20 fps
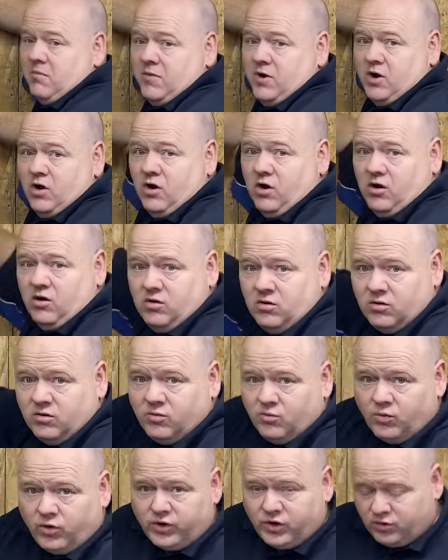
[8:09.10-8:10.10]
me know
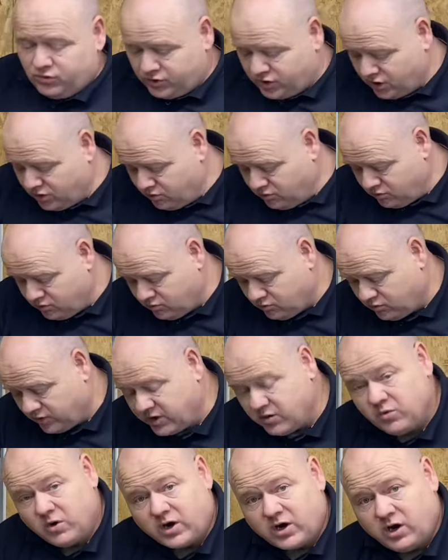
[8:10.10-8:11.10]
what you do when
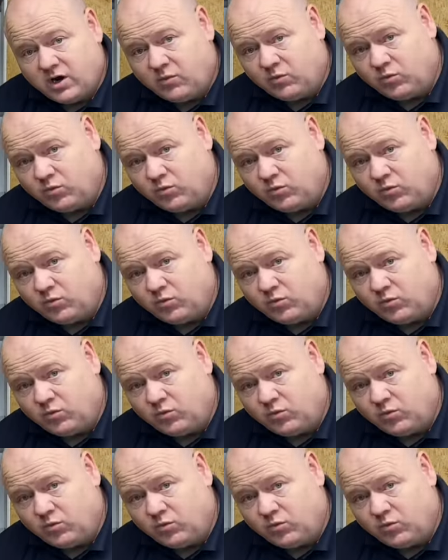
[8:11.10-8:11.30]
you're working on